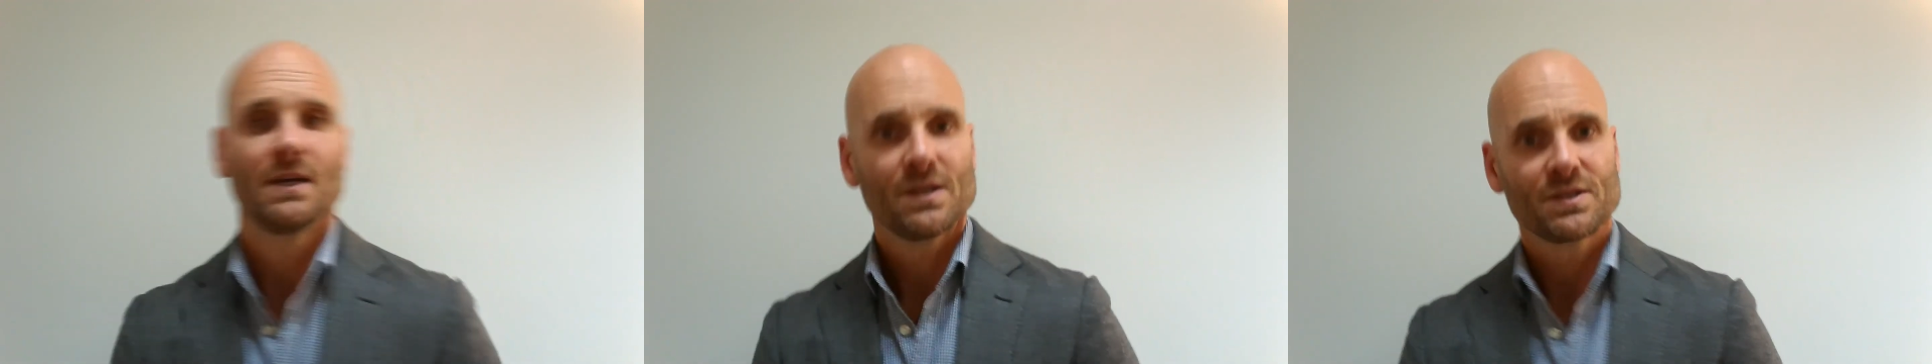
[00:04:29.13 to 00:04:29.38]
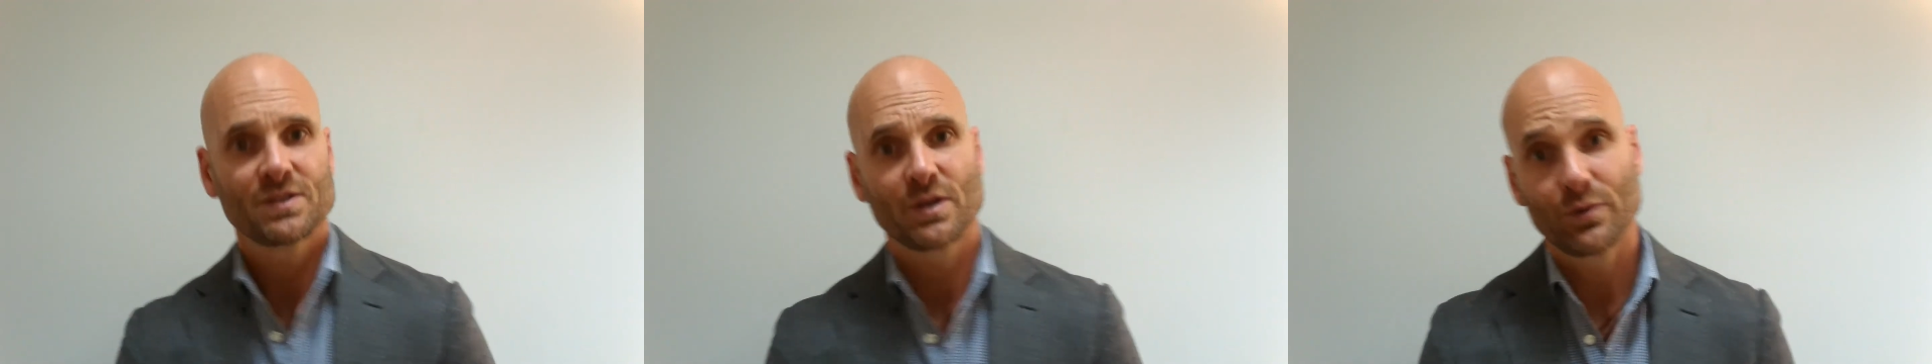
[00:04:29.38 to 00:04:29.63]

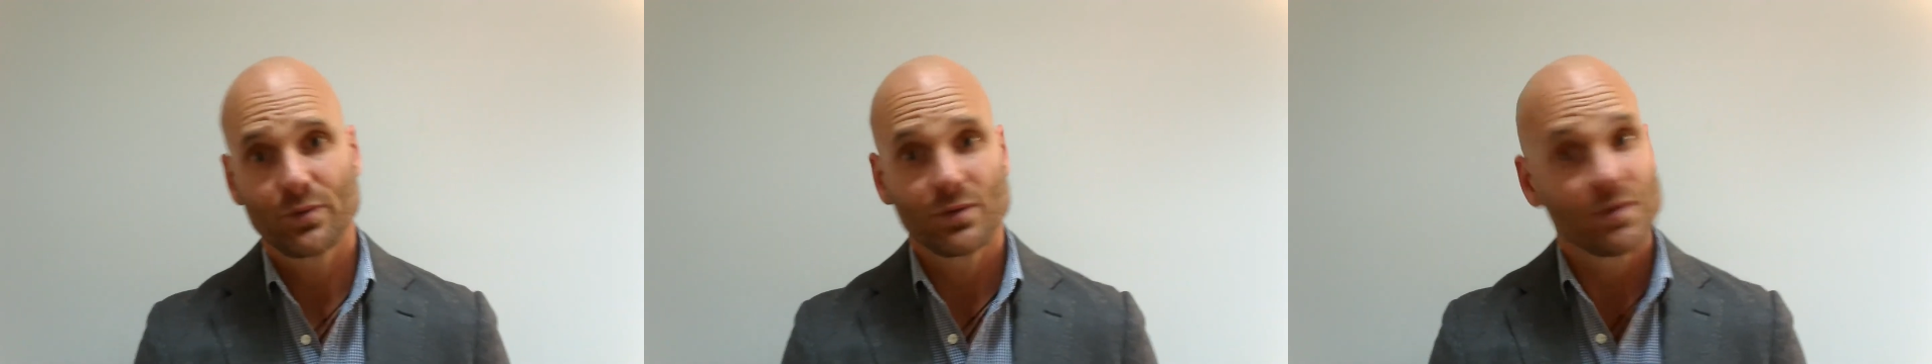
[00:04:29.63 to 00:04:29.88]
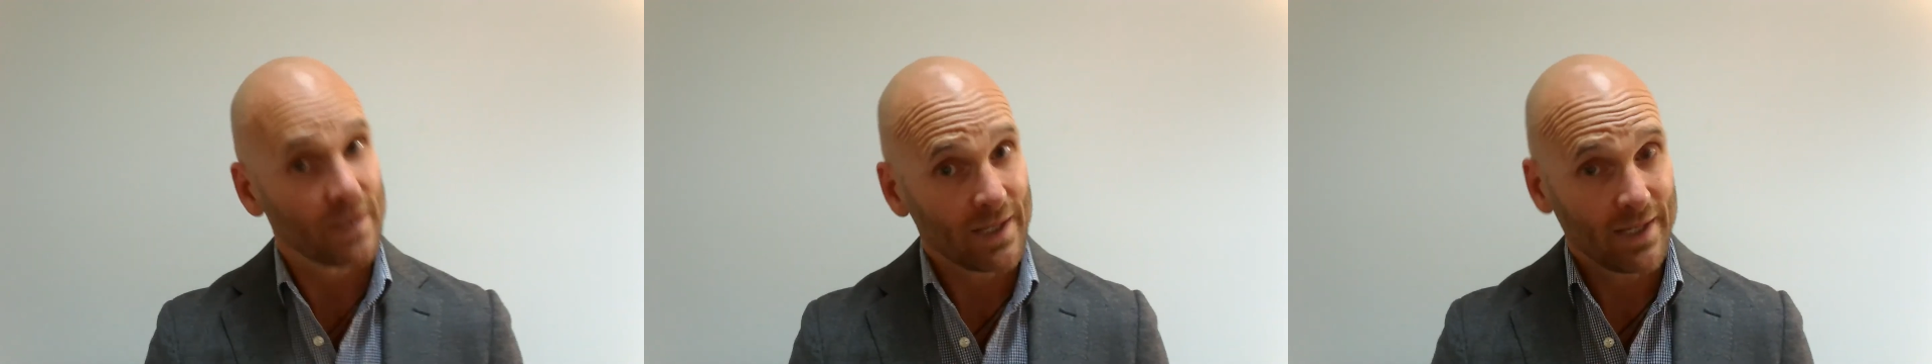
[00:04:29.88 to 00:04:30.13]
So
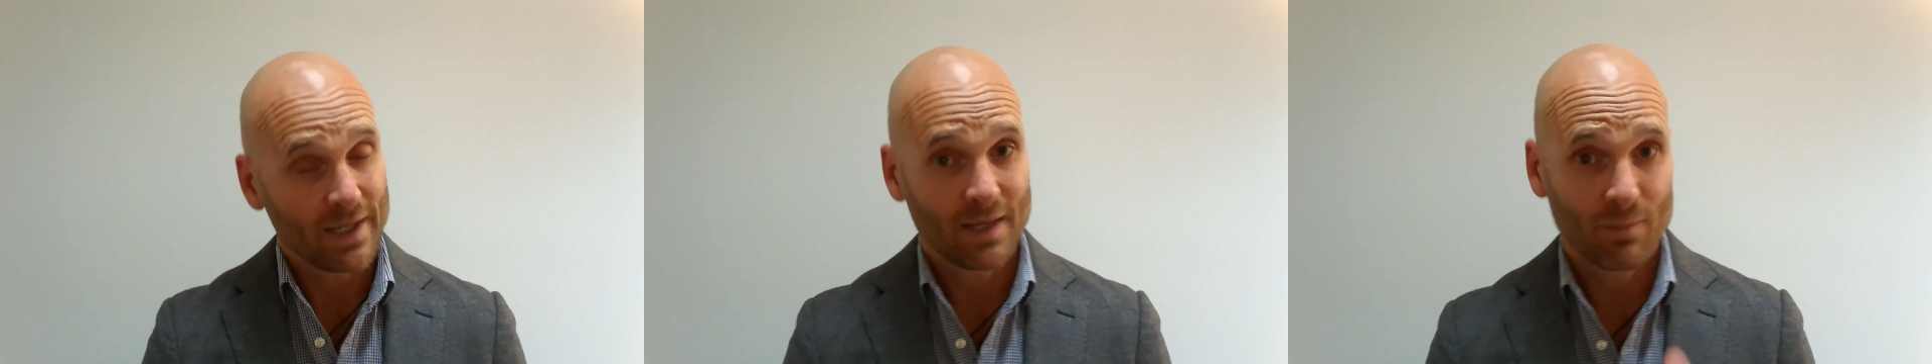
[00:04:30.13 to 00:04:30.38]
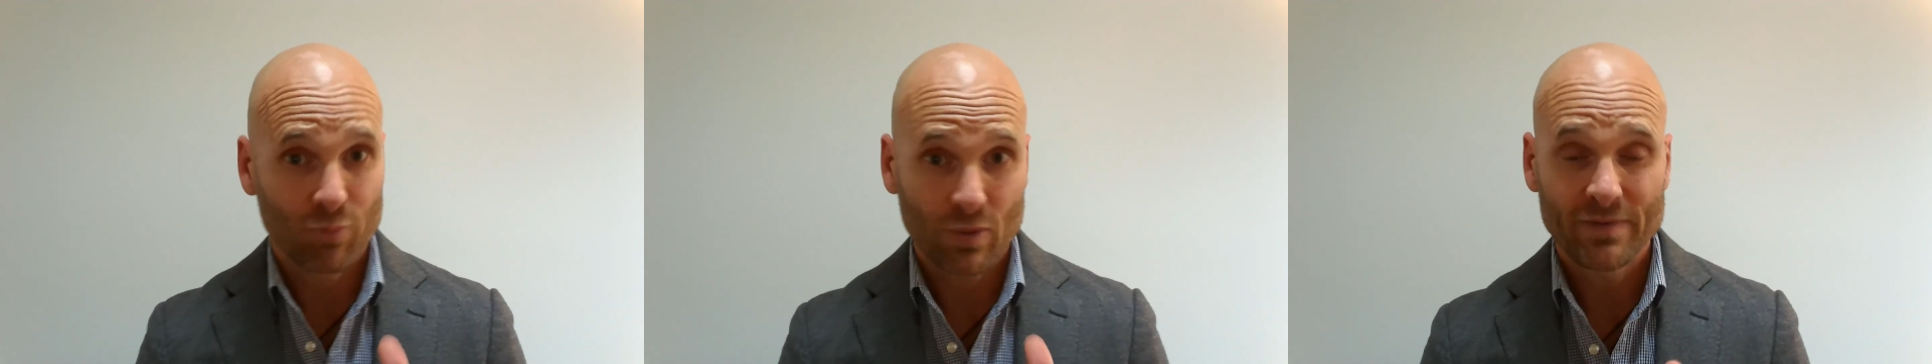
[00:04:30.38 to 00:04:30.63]
a
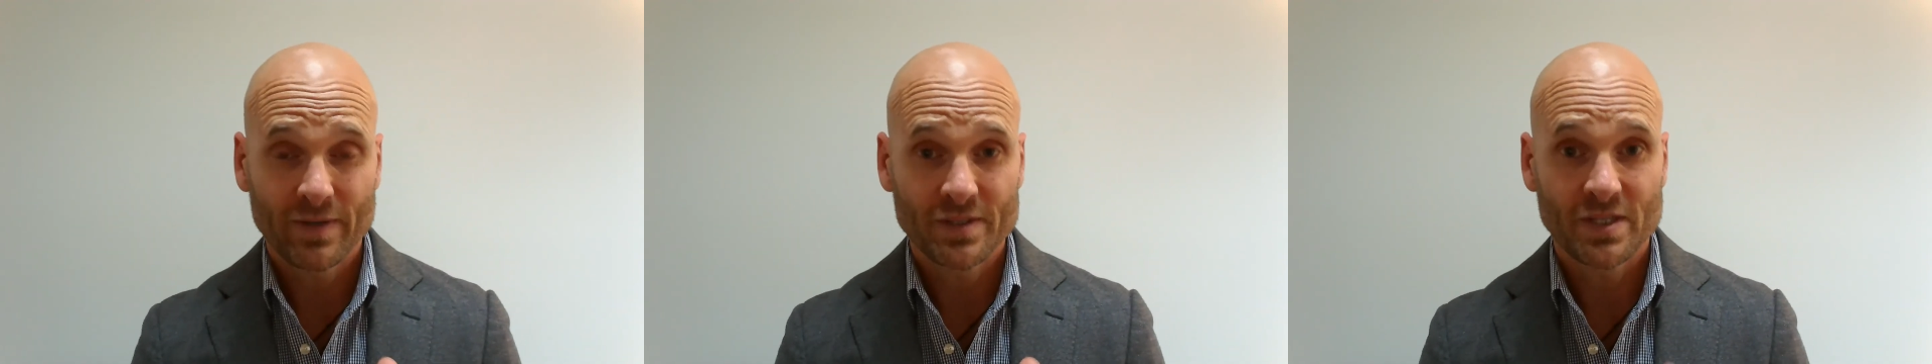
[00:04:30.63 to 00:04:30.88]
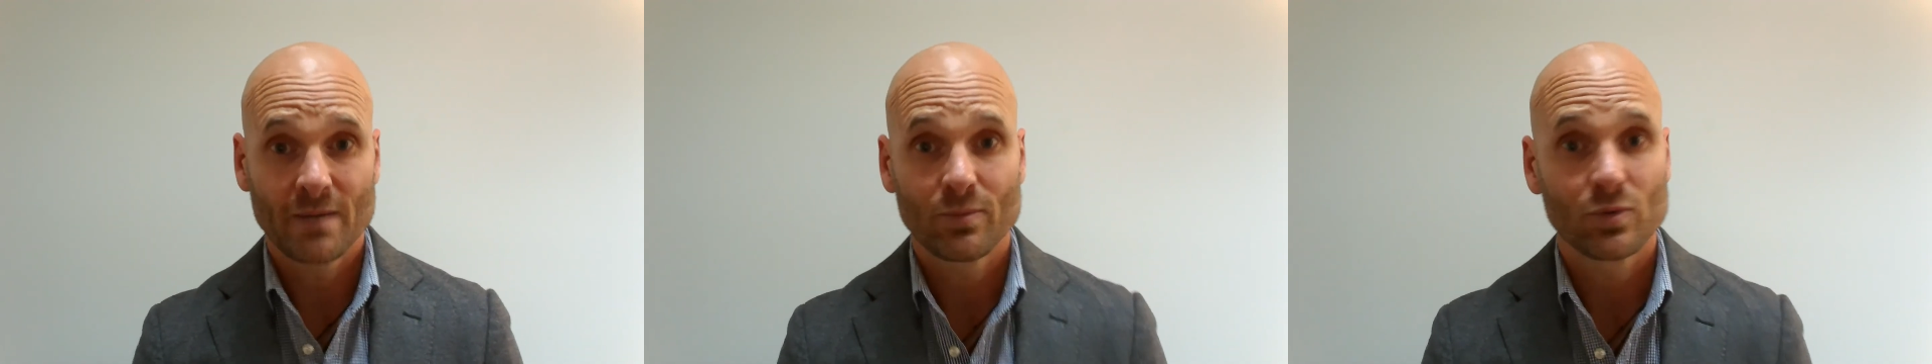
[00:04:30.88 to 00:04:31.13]
brief example